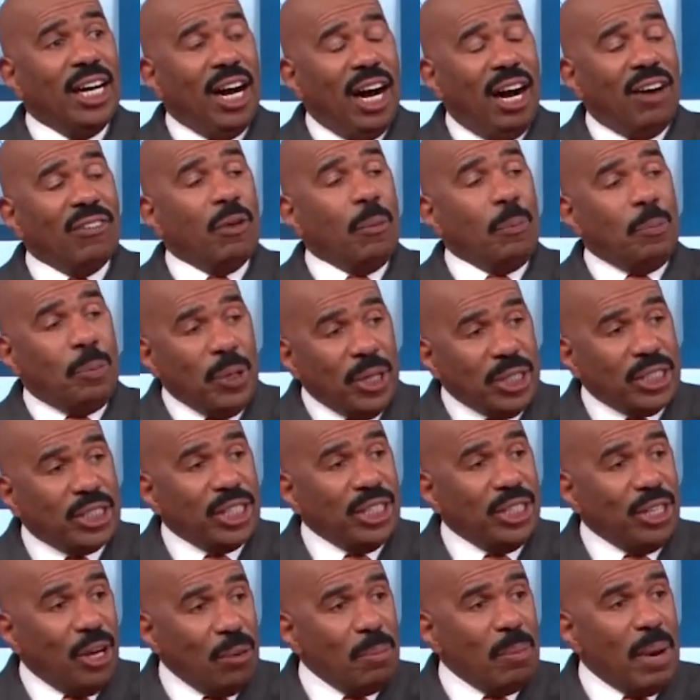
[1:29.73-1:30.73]
of a
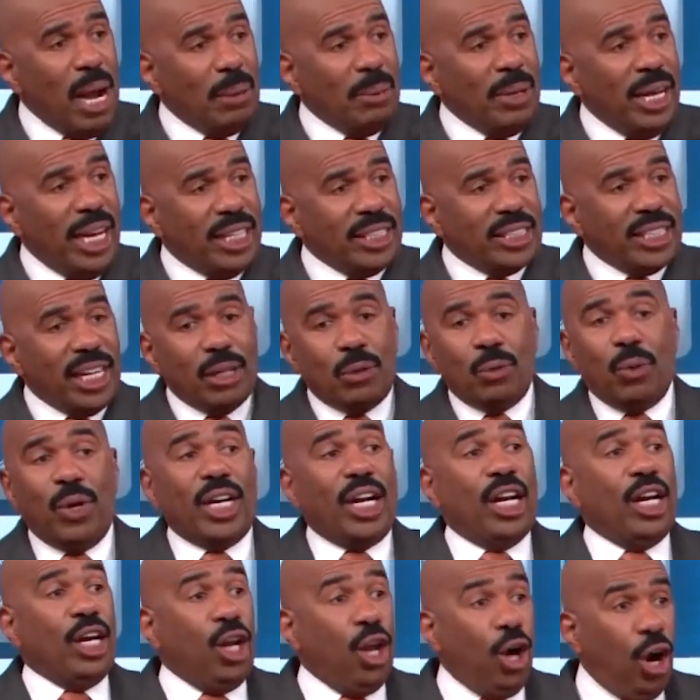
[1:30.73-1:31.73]
picture your mama had to take?
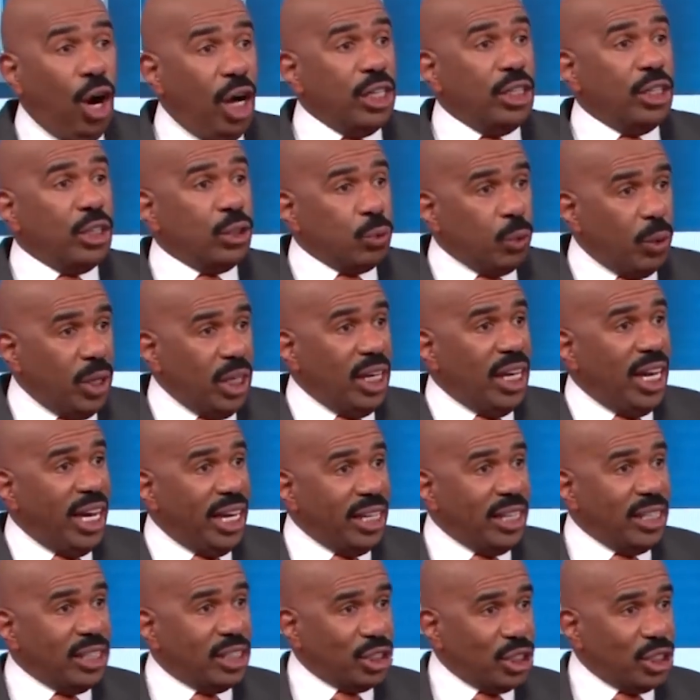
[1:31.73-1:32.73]
What, the lawyers wouldn't let her